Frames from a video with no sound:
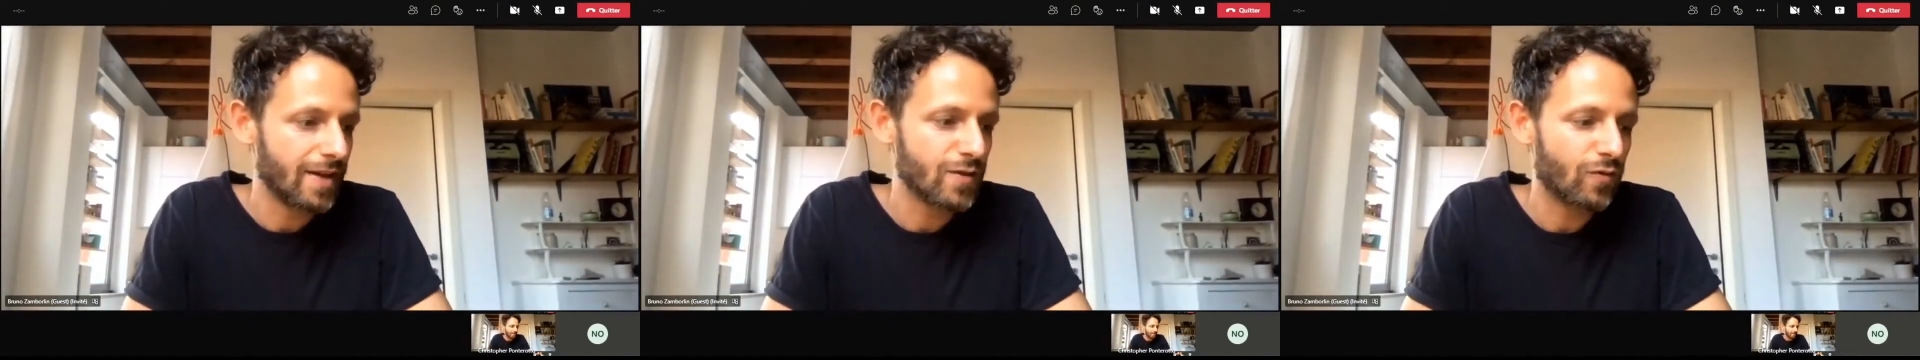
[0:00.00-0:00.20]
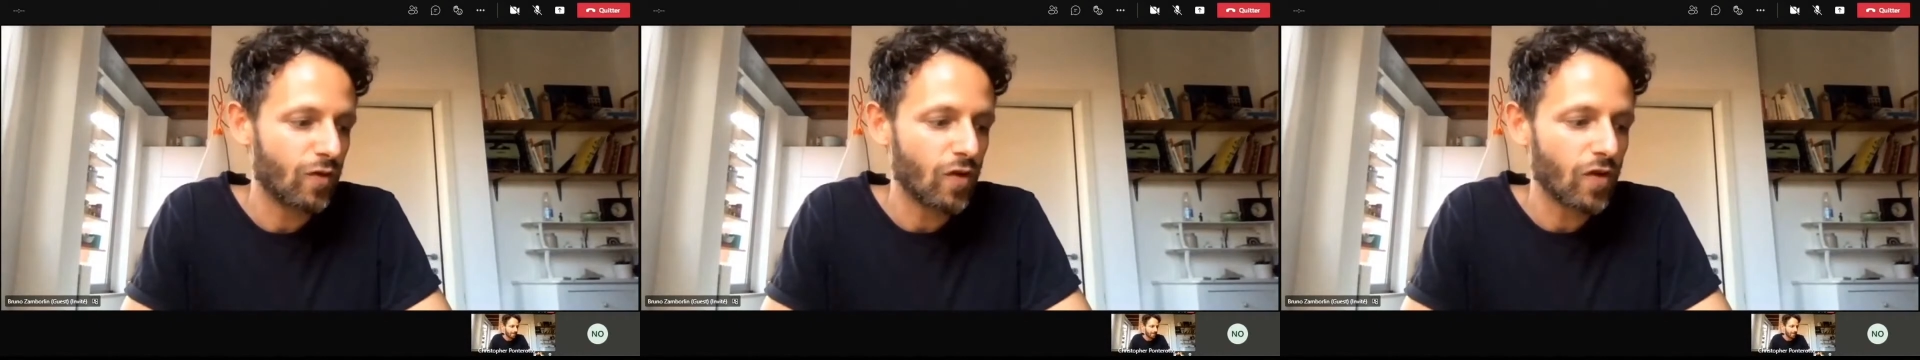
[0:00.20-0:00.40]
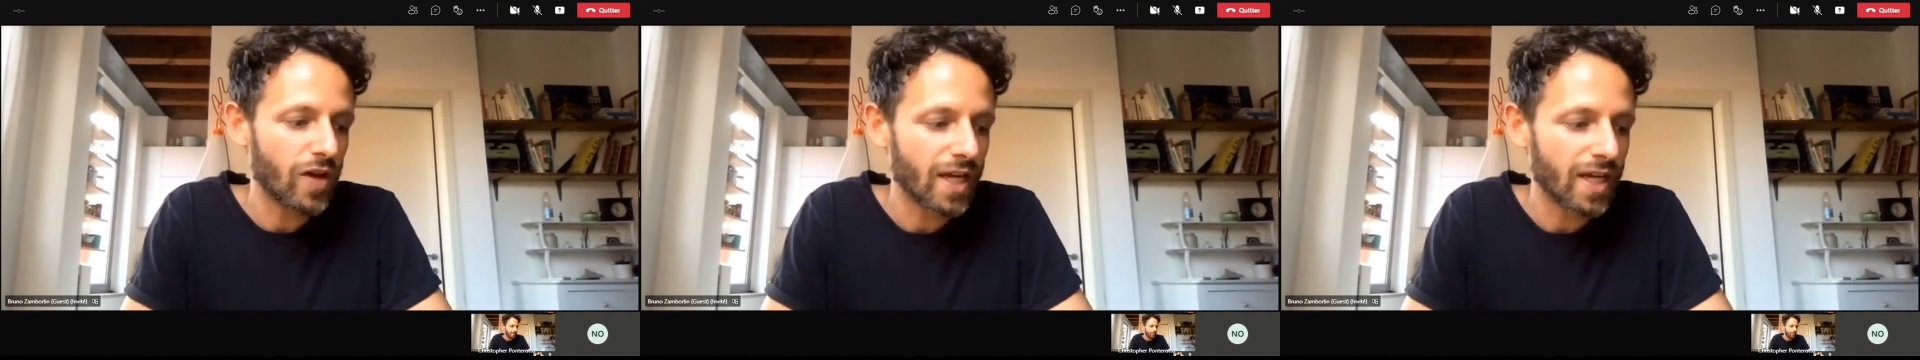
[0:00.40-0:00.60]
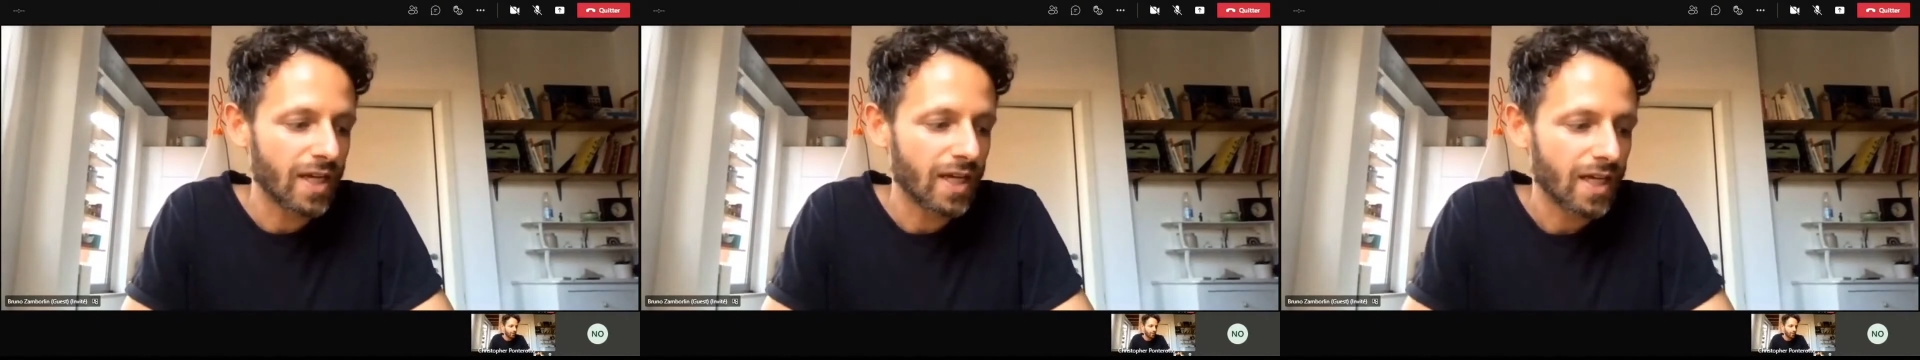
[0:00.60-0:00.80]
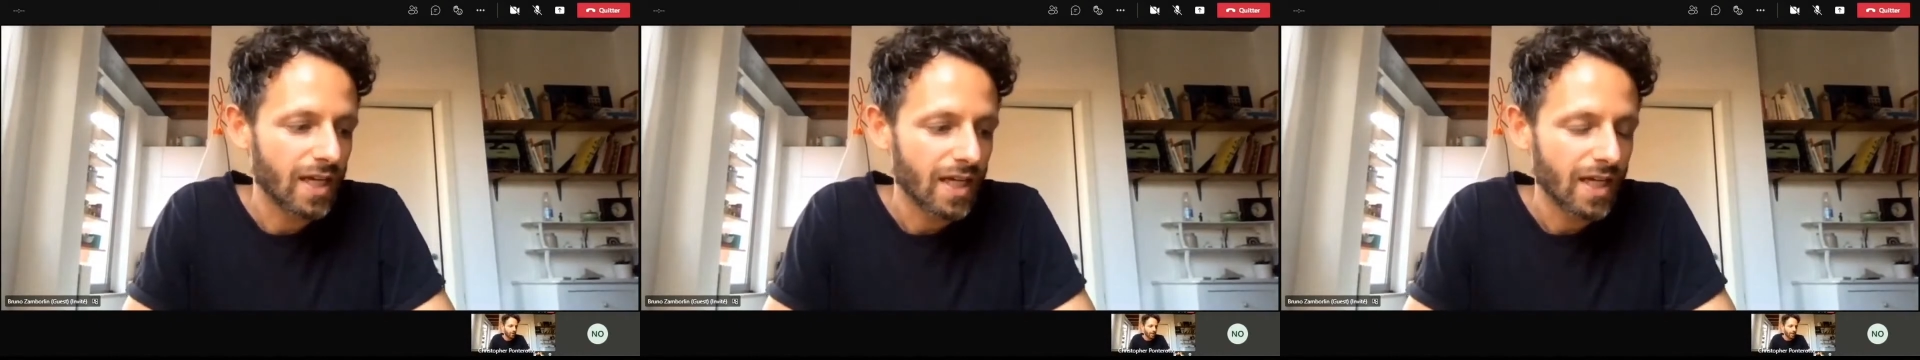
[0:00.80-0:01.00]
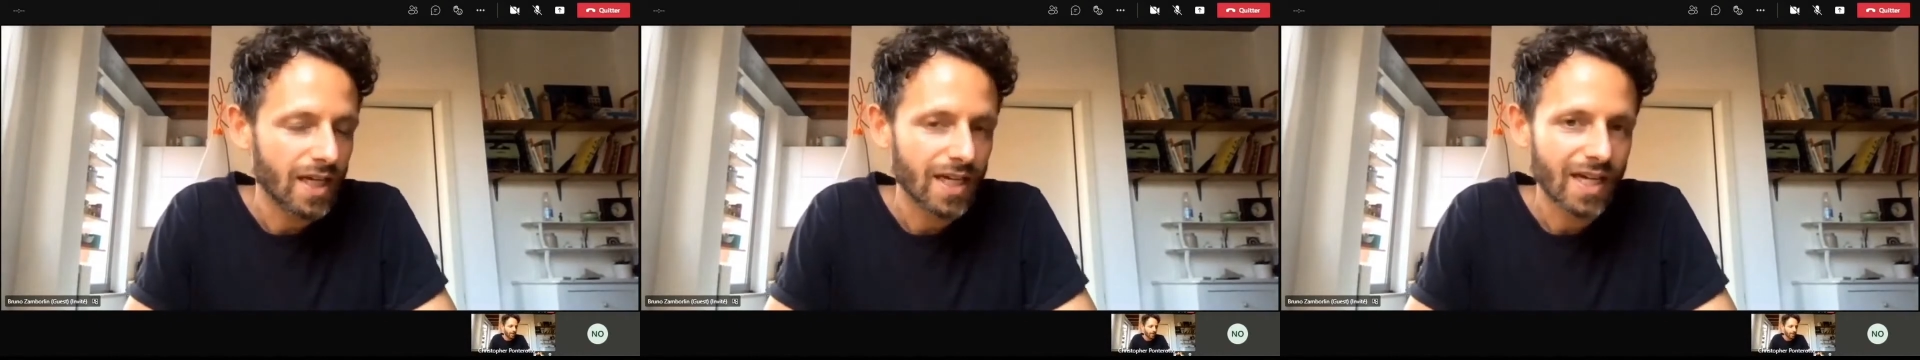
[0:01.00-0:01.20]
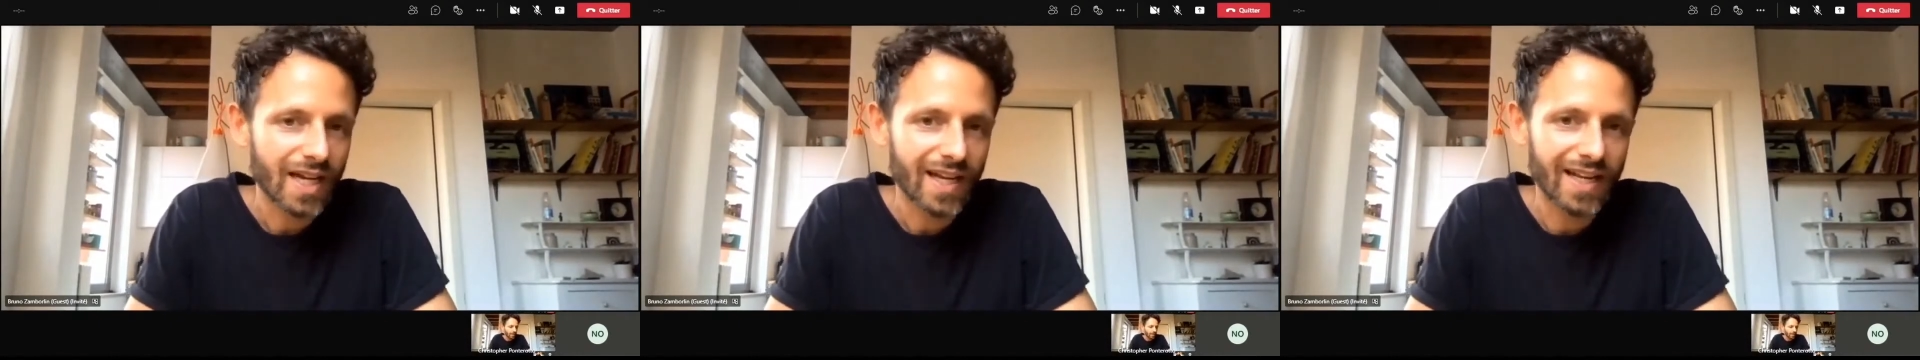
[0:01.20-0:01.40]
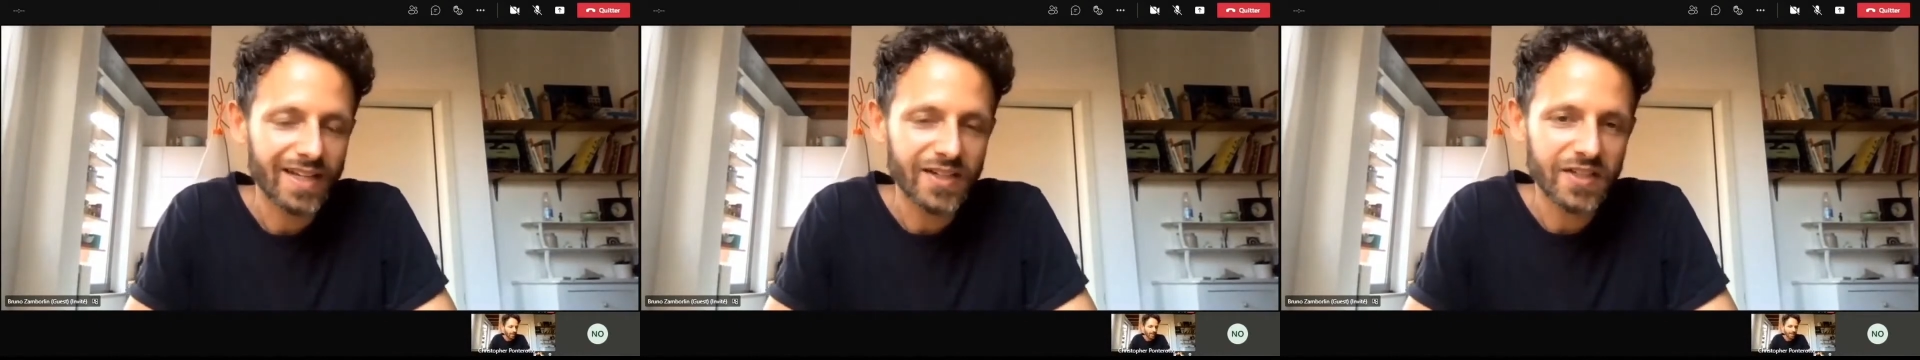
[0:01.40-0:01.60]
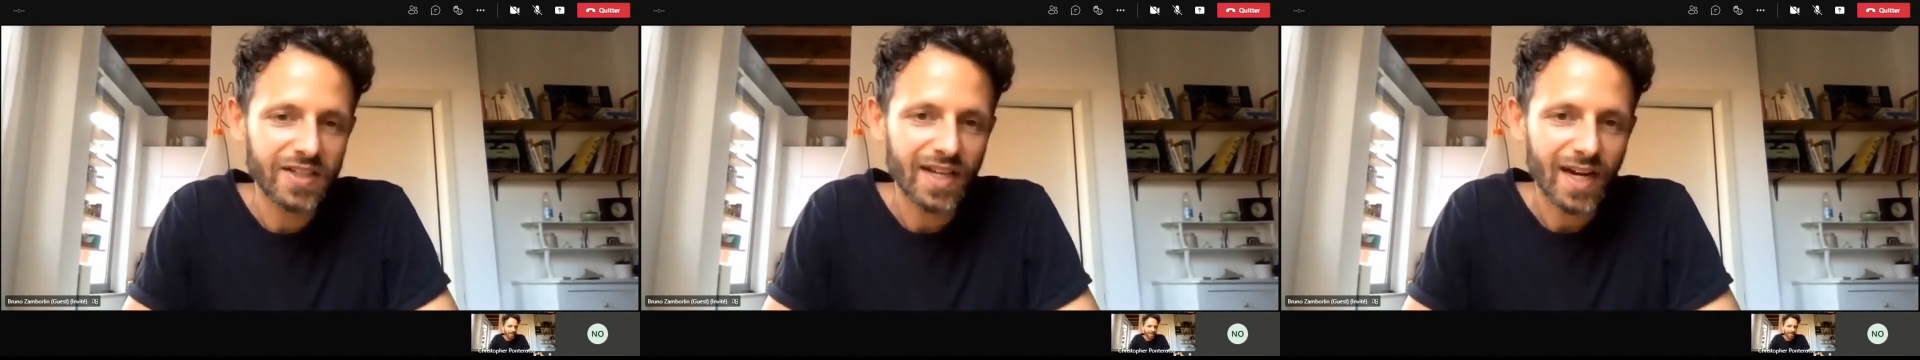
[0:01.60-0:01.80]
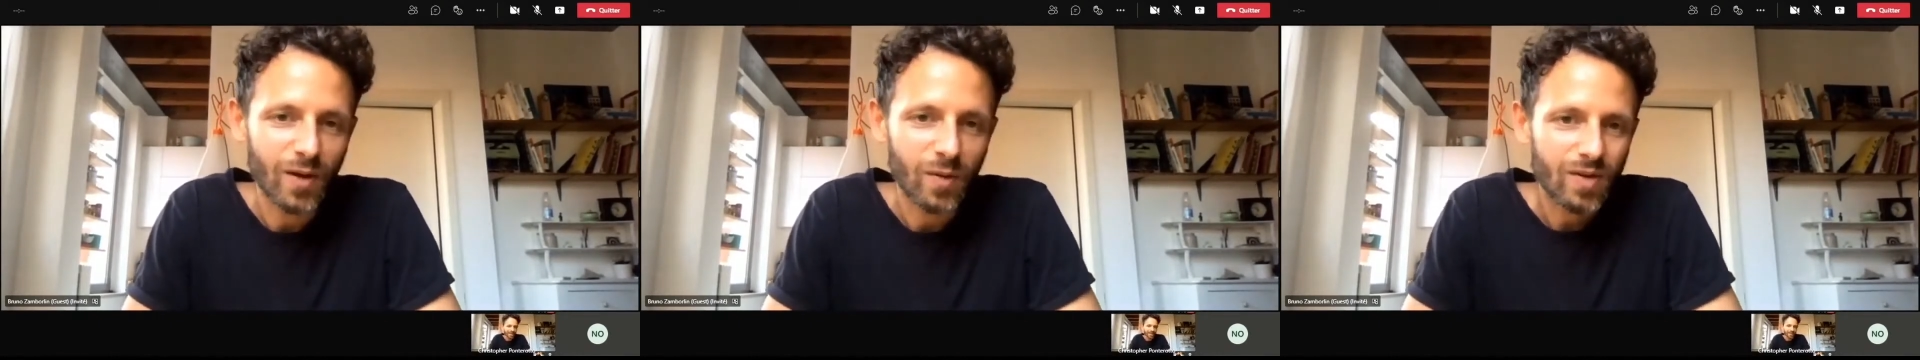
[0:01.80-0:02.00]
is very clear
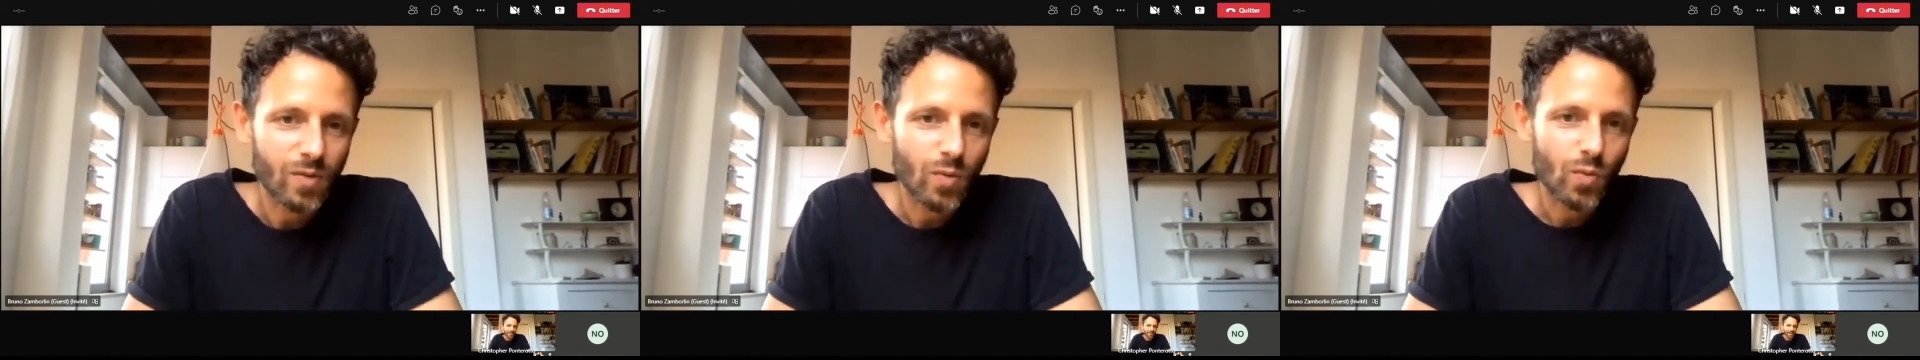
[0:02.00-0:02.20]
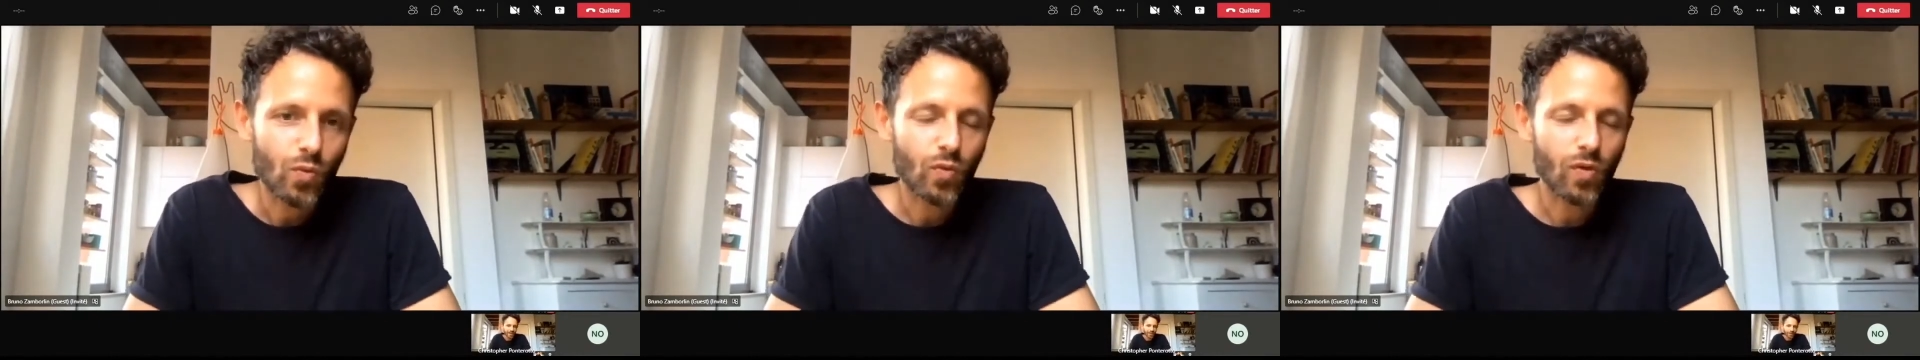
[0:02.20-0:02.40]
that our